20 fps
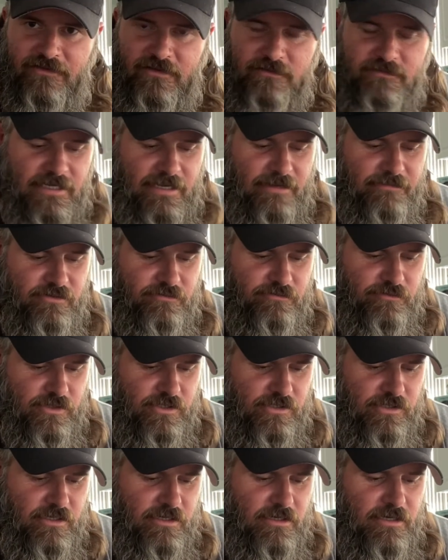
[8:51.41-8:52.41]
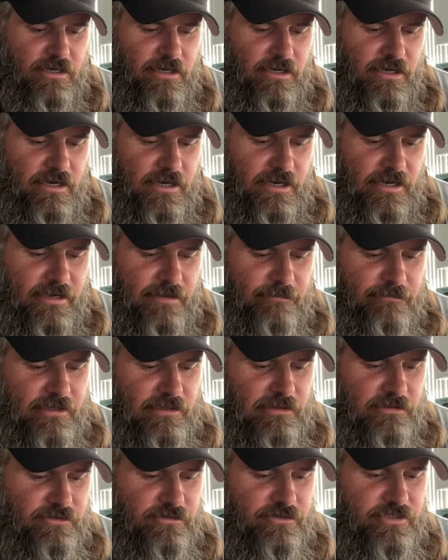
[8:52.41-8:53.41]
Sometimes it'd be a
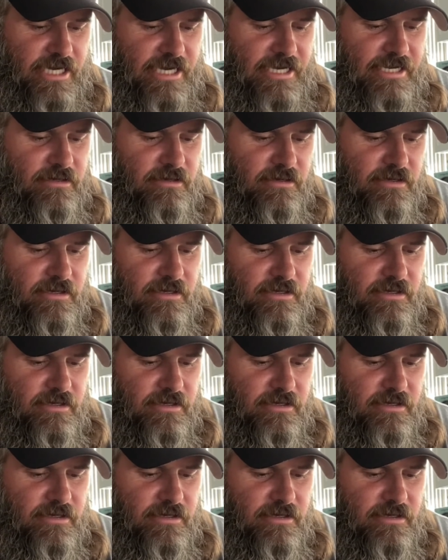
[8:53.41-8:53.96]
little too tight.